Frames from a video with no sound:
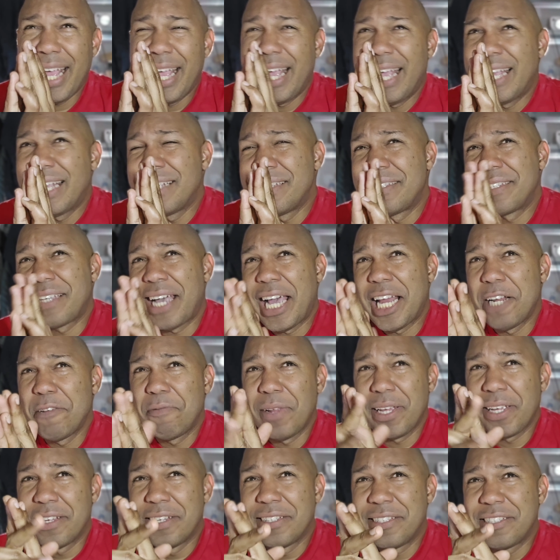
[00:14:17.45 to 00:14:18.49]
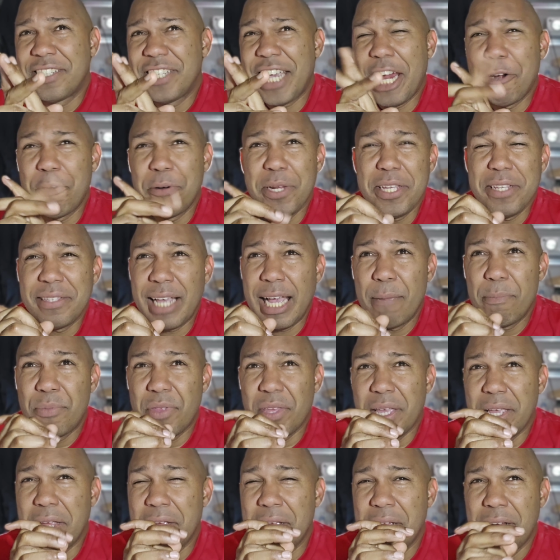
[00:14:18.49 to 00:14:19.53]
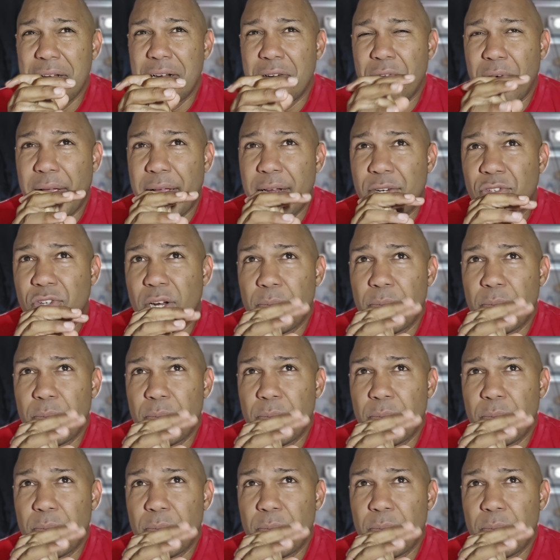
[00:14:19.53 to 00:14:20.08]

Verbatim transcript: as kind of like a charity type thing, right?